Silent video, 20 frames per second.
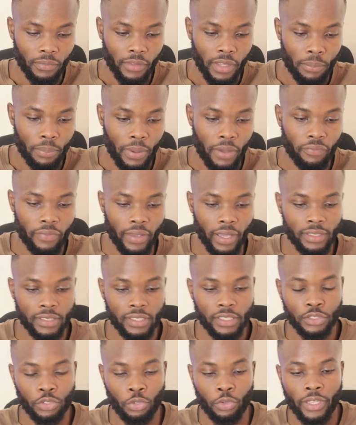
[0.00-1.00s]
Perfect.
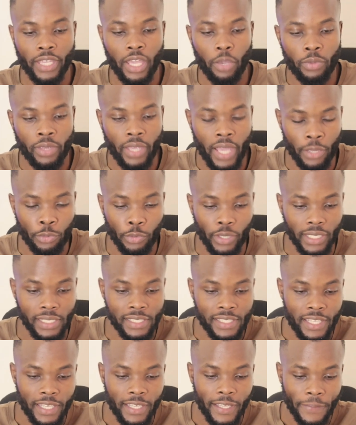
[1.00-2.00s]
So here we are. You can
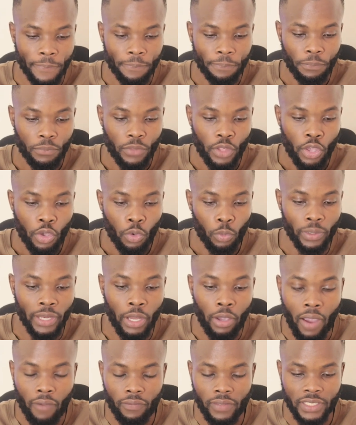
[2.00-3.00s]
see we
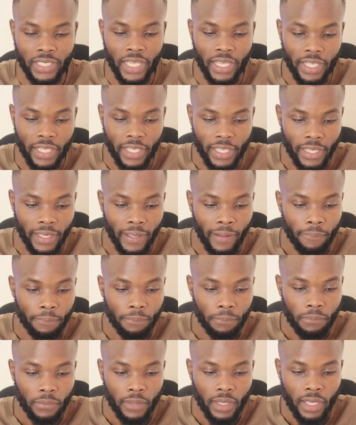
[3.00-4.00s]
now have the journey here.
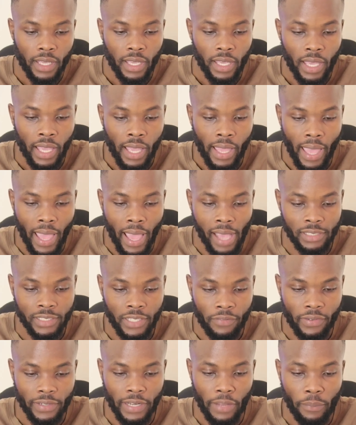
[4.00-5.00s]
Azure
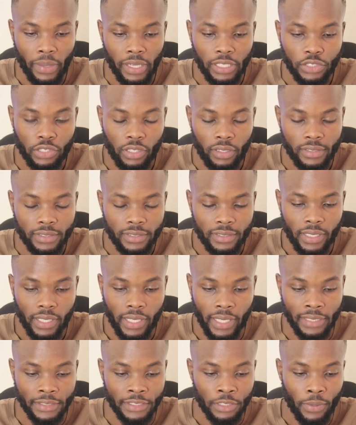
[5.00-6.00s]
Fundamentals
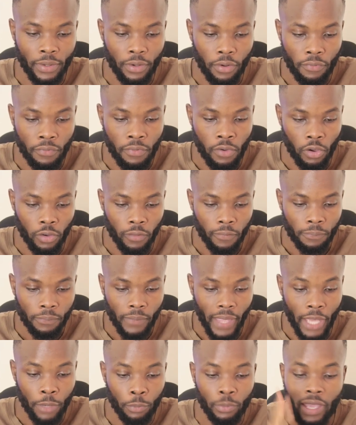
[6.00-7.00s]
is the 104,
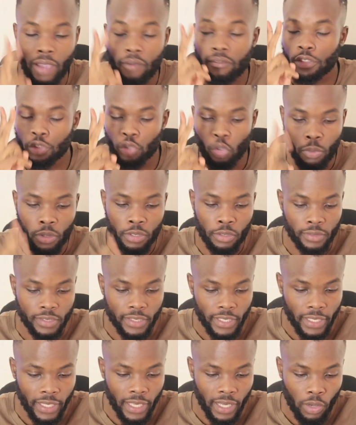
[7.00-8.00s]
and we have two modules
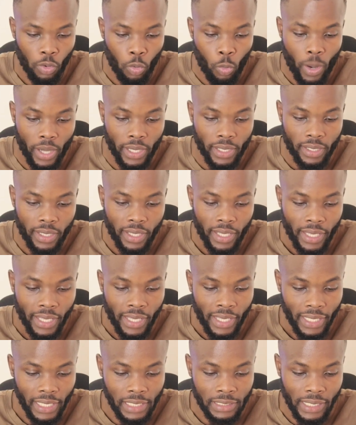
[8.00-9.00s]
here. One
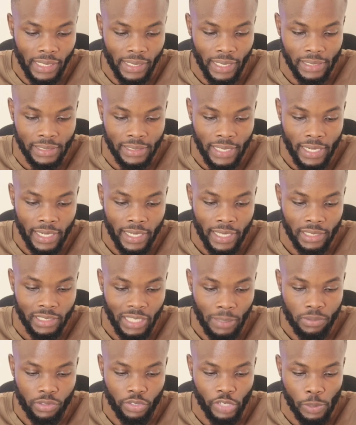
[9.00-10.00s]
is understanding
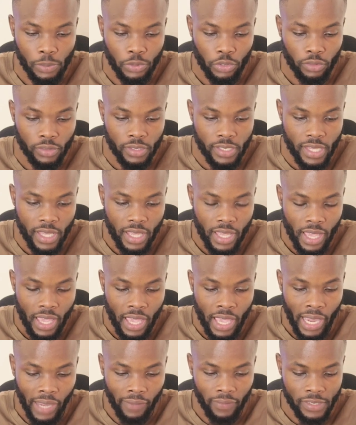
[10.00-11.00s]
subscriptions,
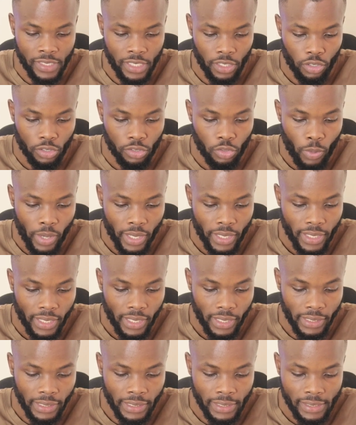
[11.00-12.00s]
and the second
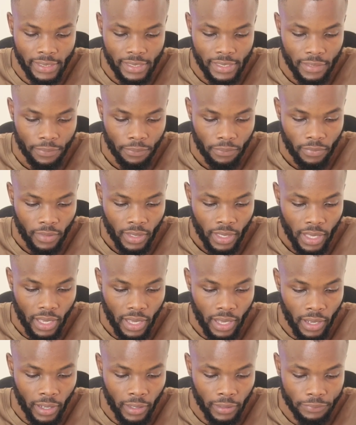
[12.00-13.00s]
one is
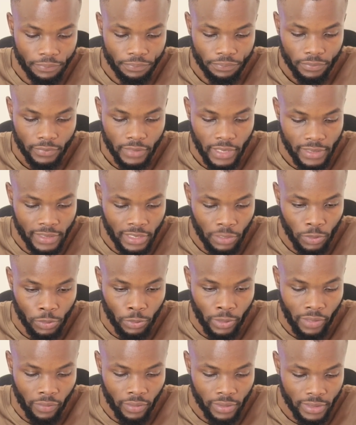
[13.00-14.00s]
let's see what
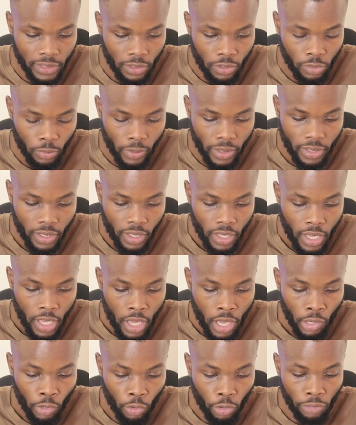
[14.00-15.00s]
we have in the second one,
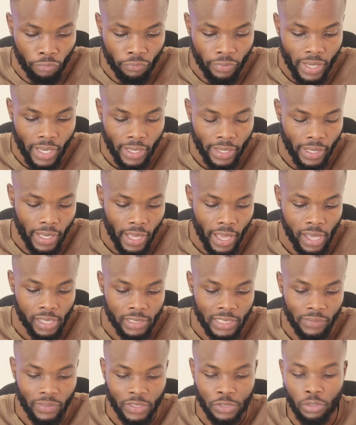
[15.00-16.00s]
configuring
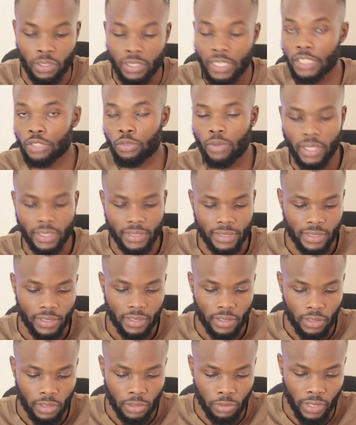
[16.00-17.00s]
Azure virtual
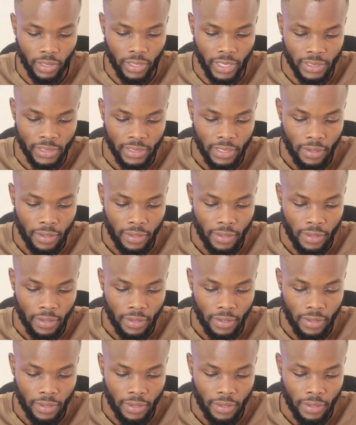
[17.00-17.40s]
networks. Look at that.